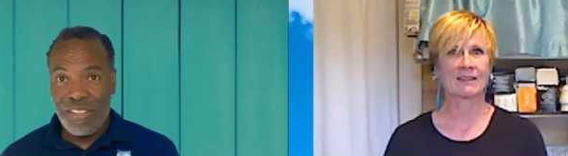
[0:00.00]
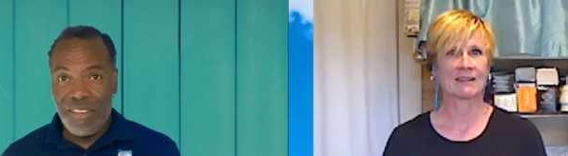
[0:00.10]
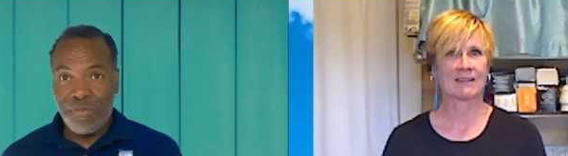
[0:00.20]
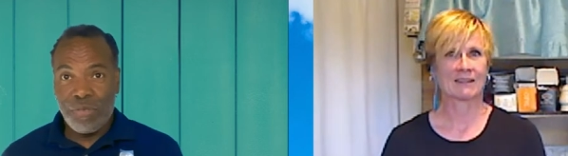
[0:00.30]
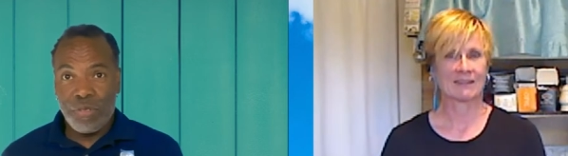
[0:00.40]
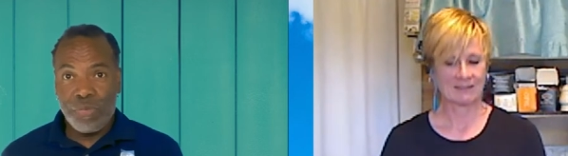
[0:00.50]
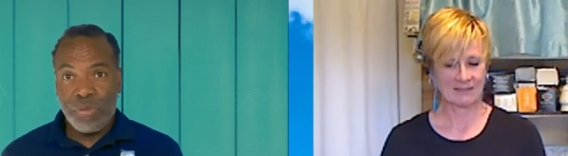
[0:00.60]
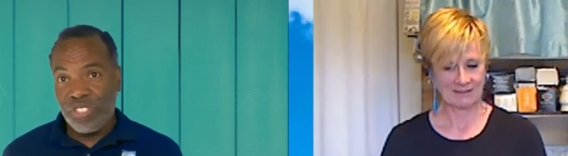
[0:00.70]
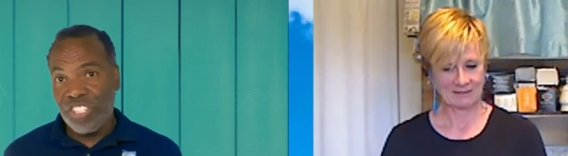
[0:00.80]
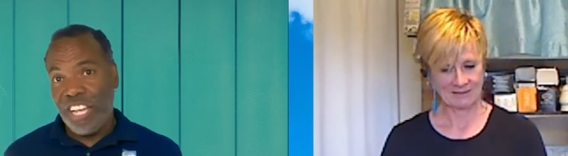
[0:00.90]
Speaker 1: one of them
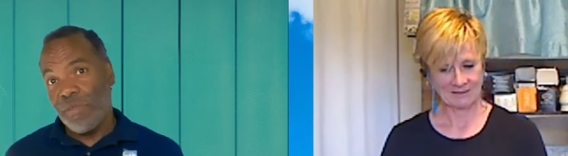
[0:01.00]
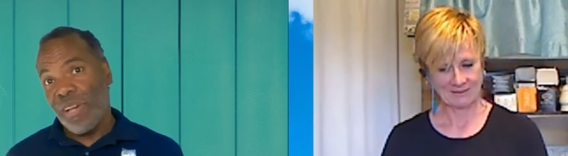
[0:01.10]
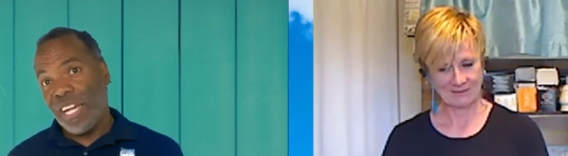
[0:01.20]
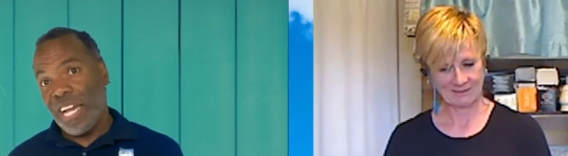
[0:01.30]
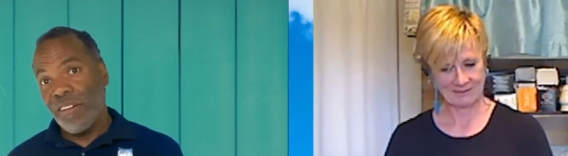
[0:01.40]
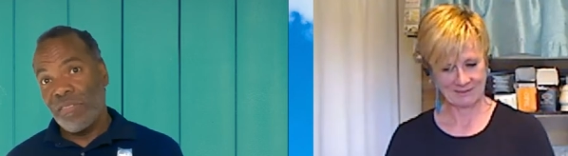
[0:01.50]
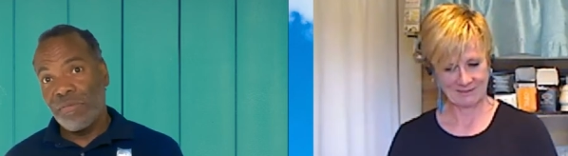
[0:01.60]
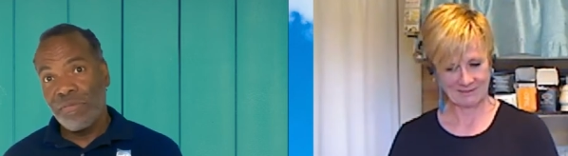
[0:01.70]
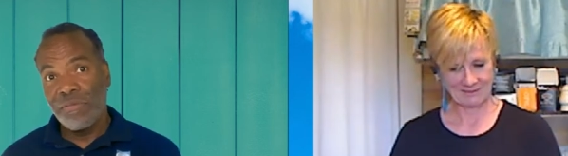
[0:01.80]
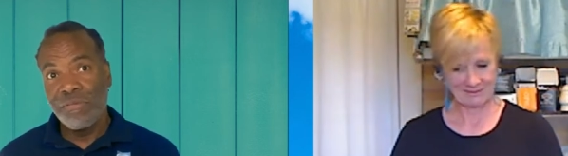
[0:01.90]
will push the egg back
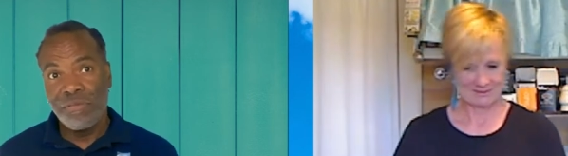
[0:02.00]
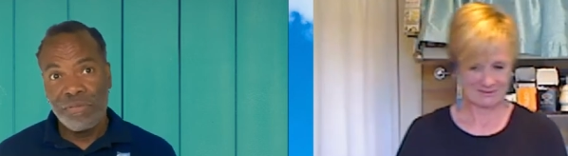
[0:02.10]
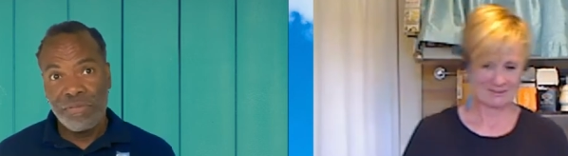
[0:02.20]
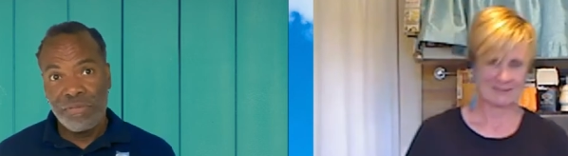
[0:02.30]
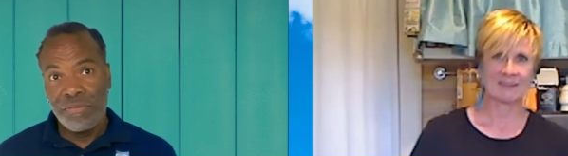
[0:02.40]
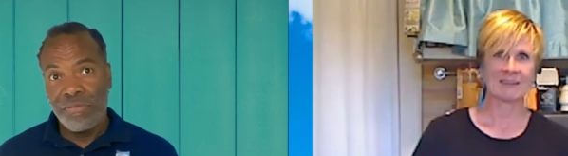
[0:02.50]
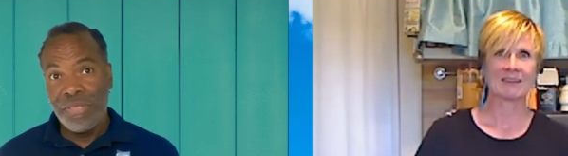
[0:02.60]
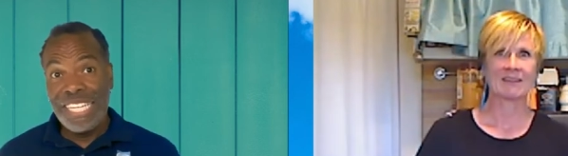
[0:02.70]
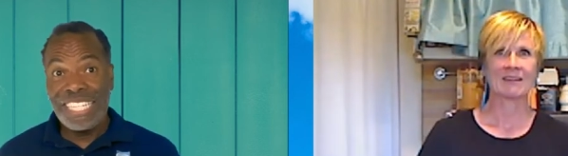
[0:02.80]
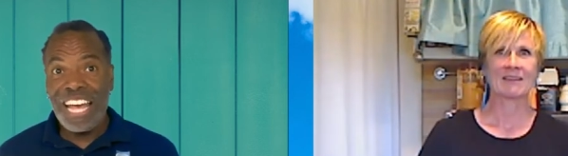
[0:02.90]
out.
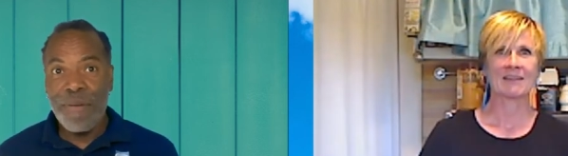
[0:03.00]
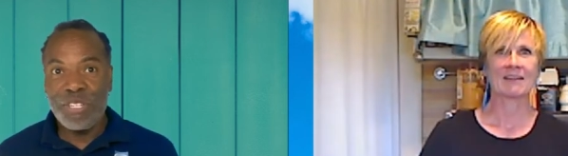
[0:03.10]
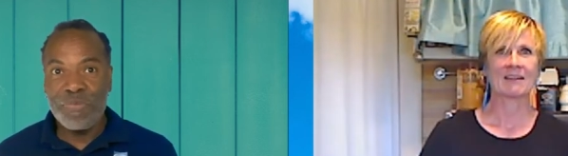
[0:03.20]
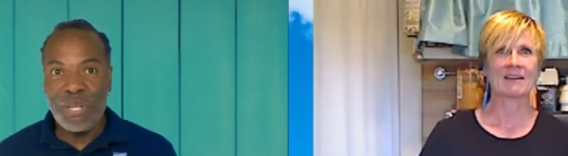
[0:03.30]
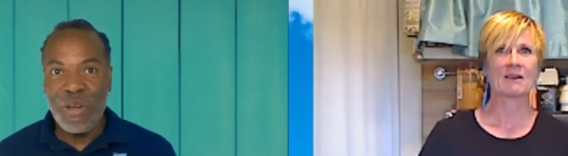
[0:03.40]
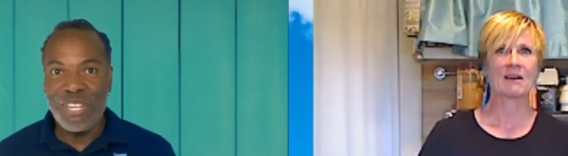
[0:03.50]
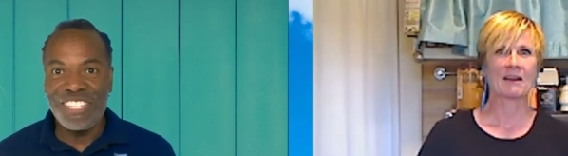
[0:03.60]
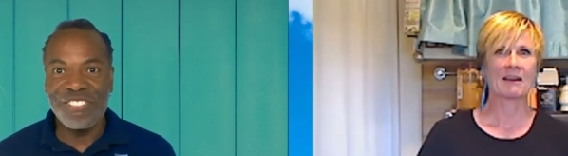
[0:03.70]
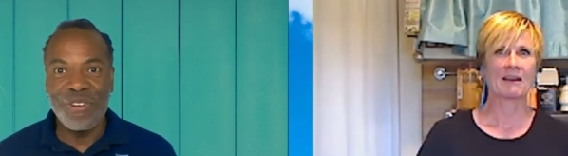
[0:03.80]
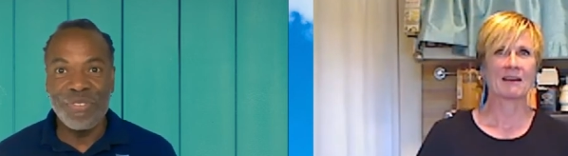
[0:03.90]
In the comments
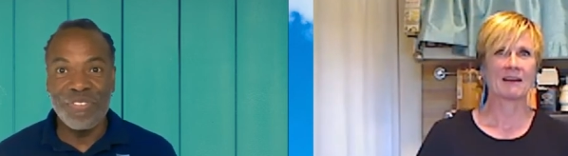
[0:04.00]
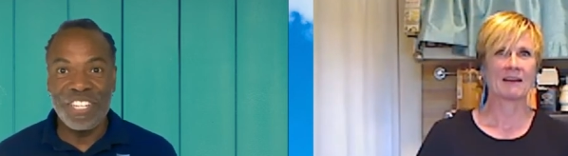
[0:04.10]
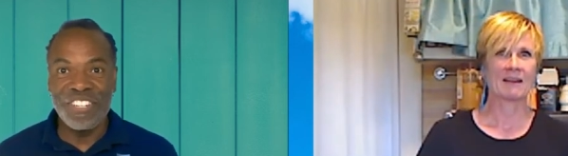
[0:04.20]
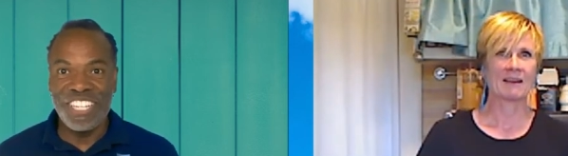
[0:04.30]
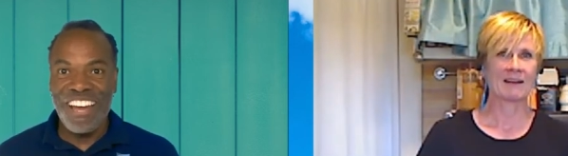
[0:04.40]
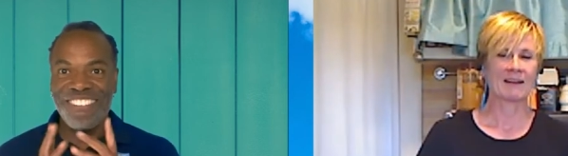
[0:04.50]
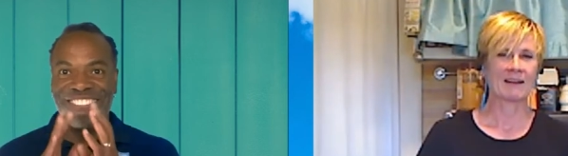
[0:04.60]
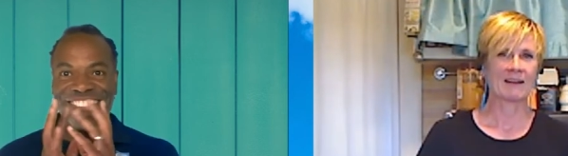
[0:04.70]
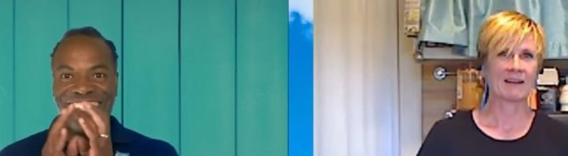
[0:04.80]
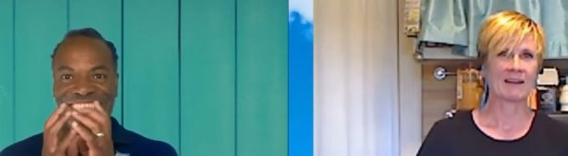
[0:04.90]
below, let us know if you figure it
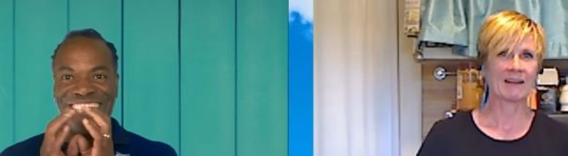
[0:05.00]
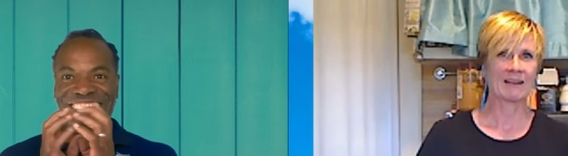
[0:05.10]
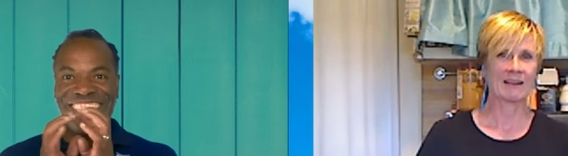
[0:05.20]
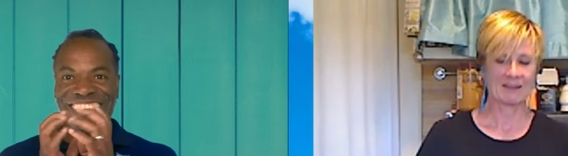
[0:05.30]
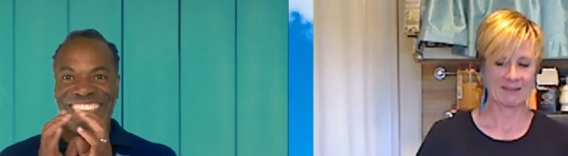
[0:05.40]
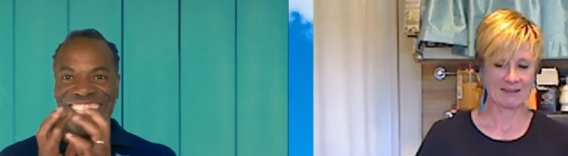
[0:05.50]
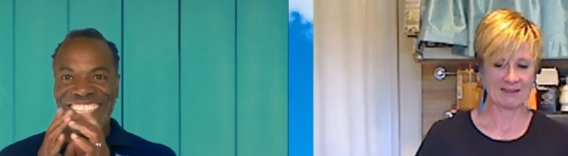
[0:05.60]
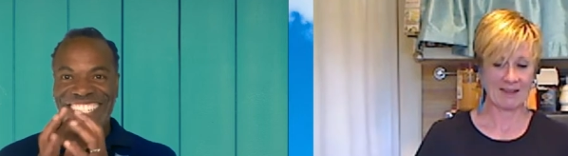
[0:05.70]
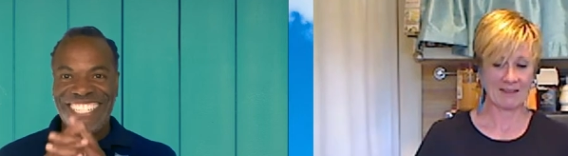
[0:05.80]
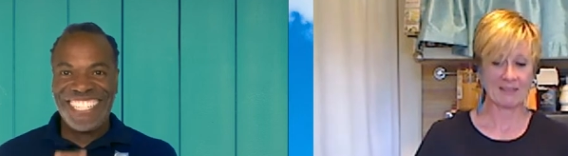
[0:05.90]
out.
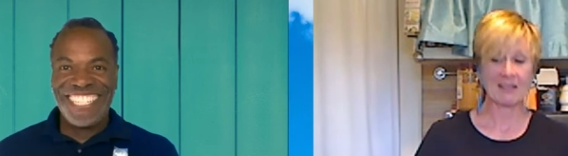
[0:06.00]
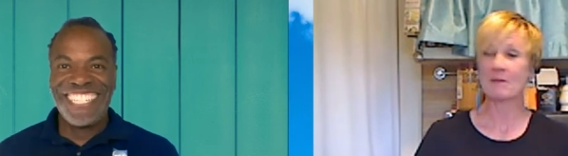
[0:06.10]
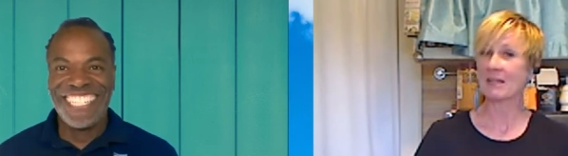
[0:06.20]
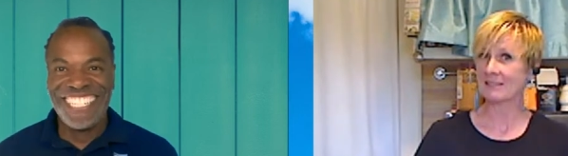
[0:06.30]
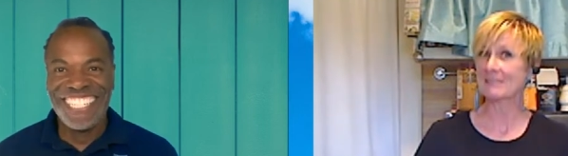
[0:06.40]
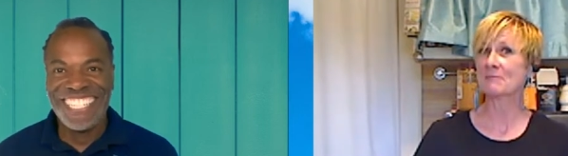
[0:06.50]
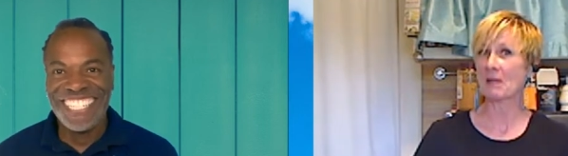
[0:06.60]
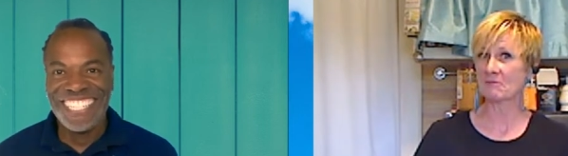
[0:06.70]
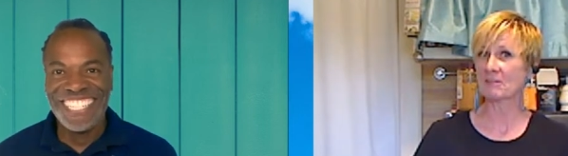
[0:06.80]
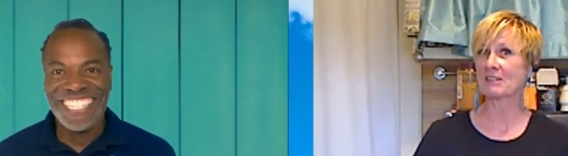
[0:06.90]
Speaker 2: I think I might need
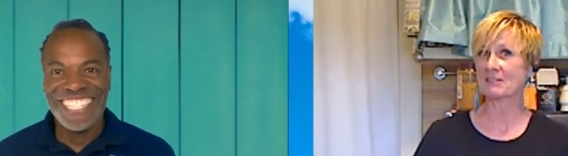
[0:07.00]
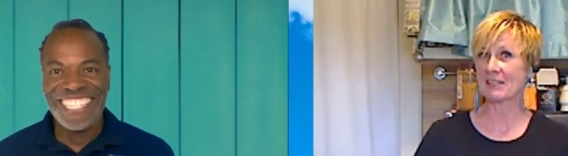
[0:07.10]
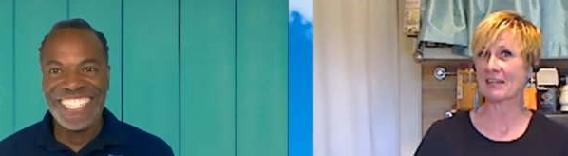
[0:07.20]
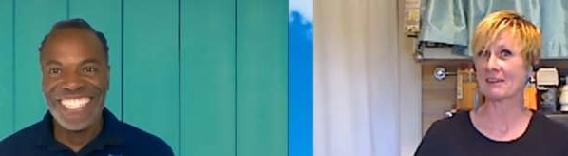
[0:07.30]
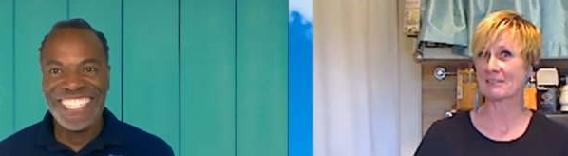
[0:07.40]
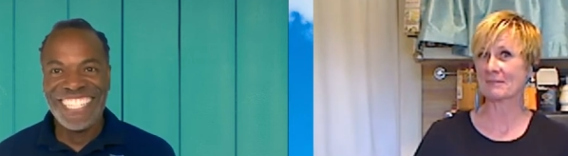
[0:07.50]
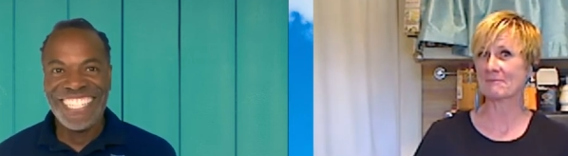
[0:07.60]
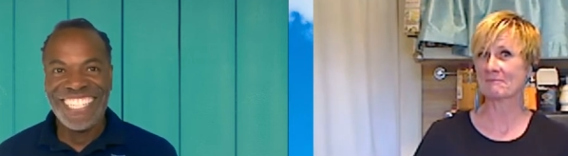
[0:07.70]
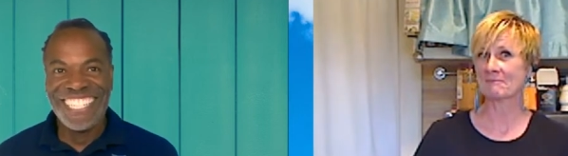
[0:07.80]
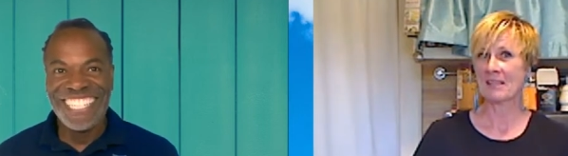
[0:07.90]
some help figuring that out,
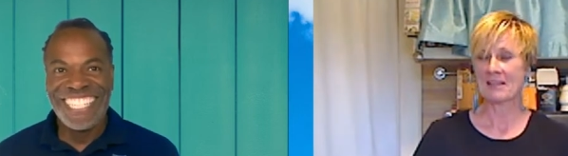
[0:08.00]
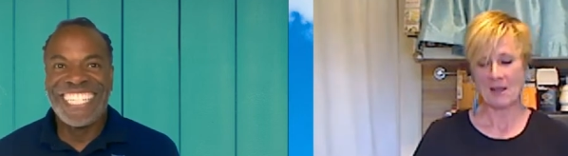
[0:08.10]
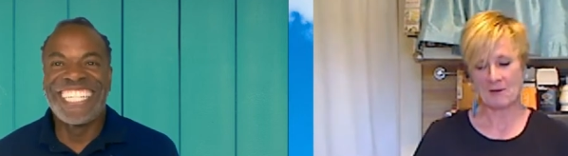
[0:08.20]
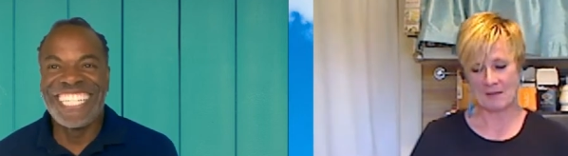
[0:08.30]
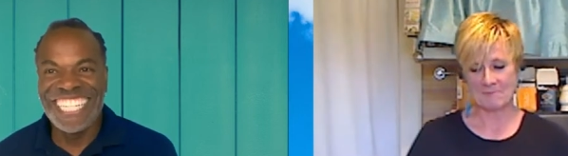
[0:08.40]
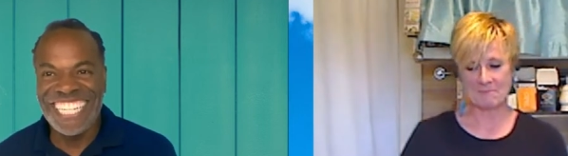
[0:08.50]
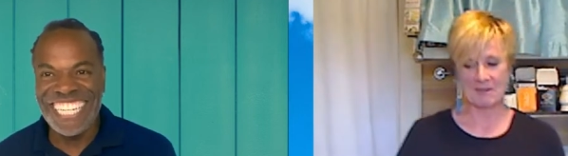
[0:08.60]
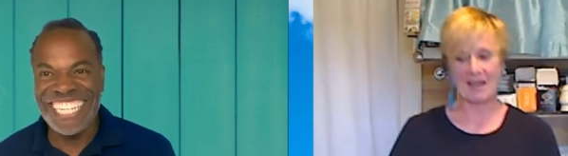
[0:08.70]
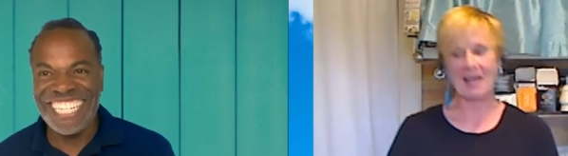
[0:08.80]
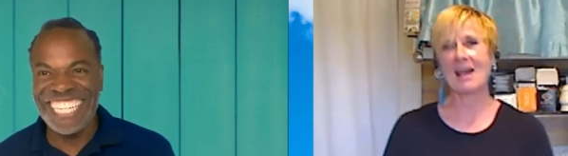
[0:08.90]
Tim. Okay,
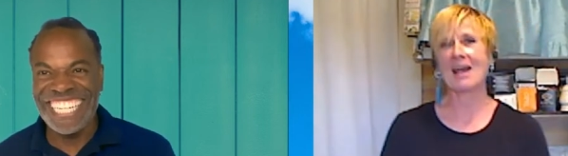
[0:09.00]
but